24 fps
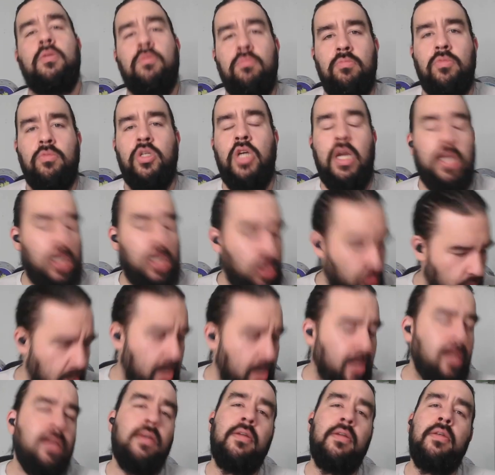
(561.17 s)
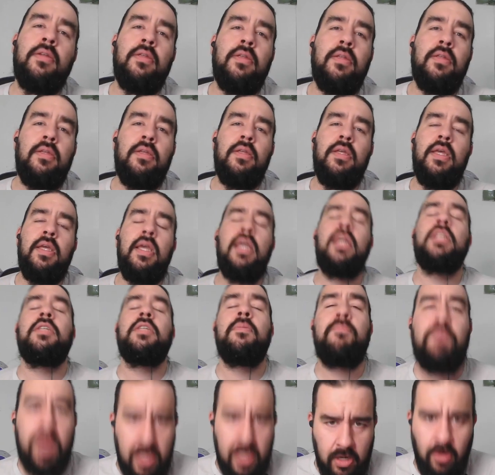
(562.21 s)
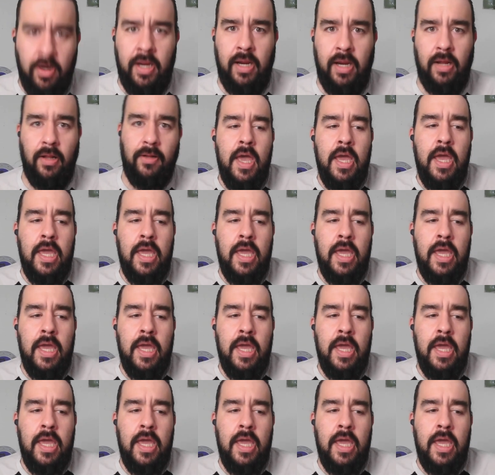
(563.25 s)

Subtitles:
JD Drake is a bigger heel.